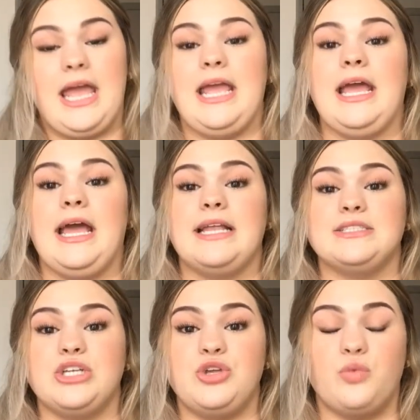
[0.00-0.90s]

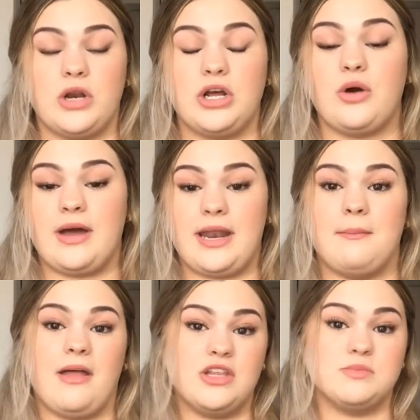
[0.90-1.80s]
And you want to go ahead and
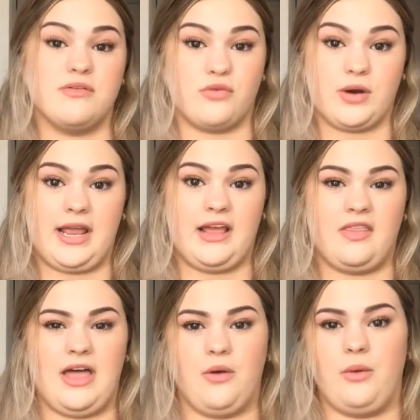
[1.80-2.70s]
buy those
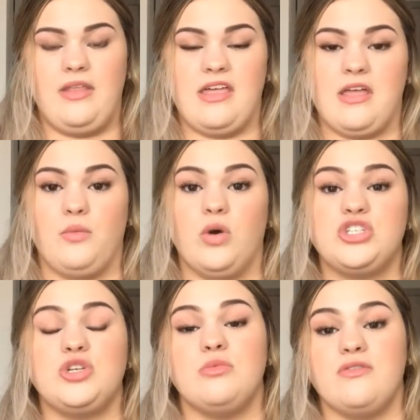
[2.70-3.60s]
beforehand. That way that
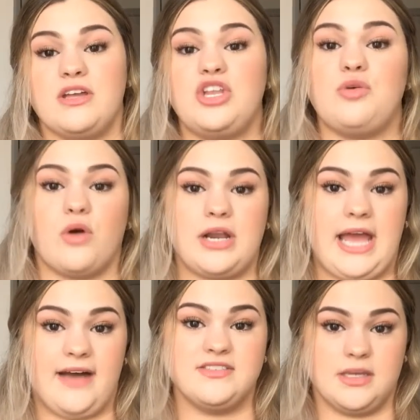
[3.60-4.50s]
once you move in, you already
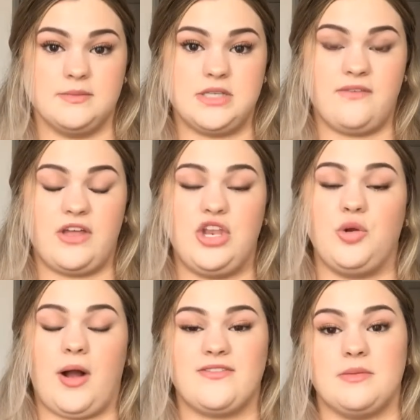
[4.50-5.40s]
have some stuff and you
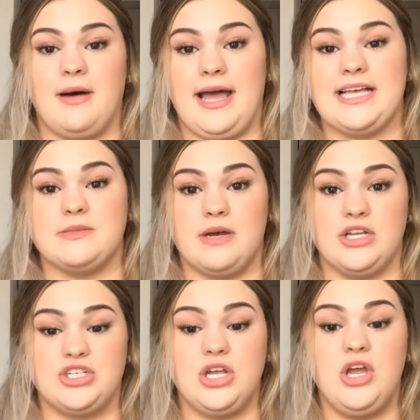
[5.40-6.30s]
don't have to buy as
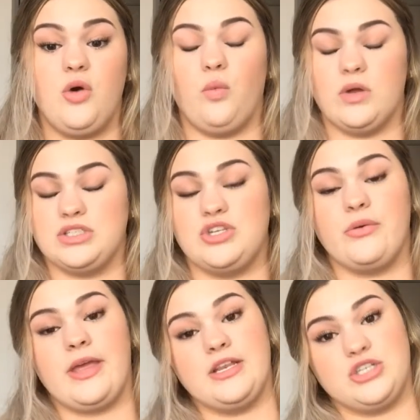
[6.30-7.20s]
much once you
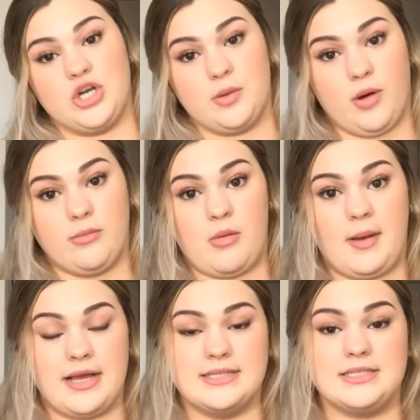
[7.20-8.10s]
get into your apartment.
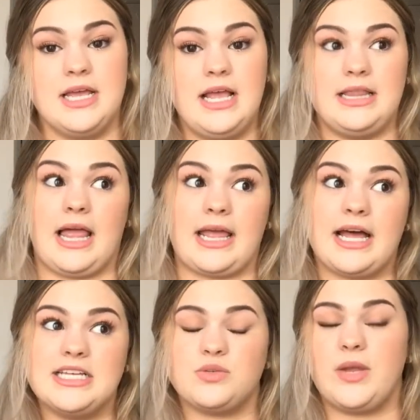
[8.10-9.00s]
Because like
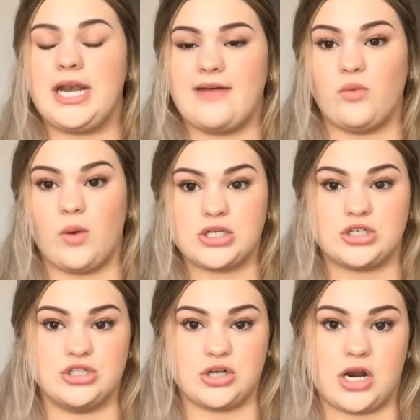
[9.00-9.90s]
us, we didn't have a washer
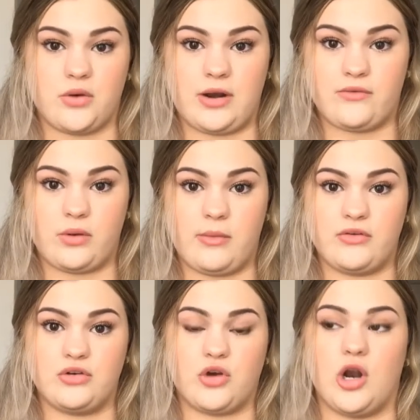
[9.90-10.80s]
and dryer whenever we moved
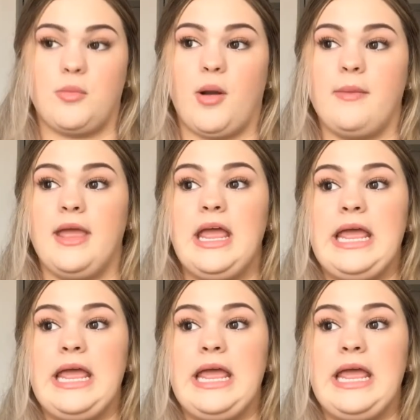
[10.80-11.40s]
into our apartment,